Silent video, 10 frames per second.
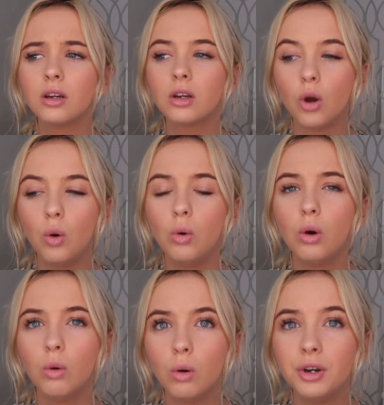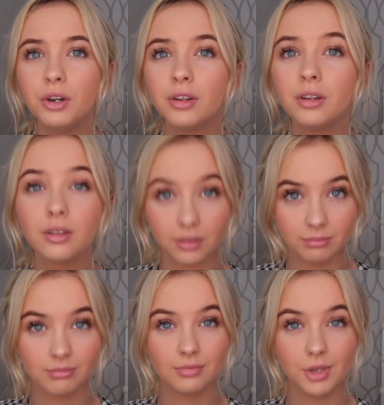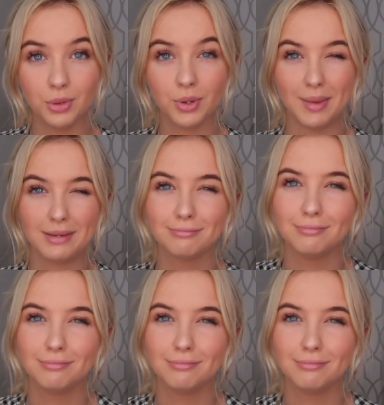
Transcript: Chord? You know what I mean?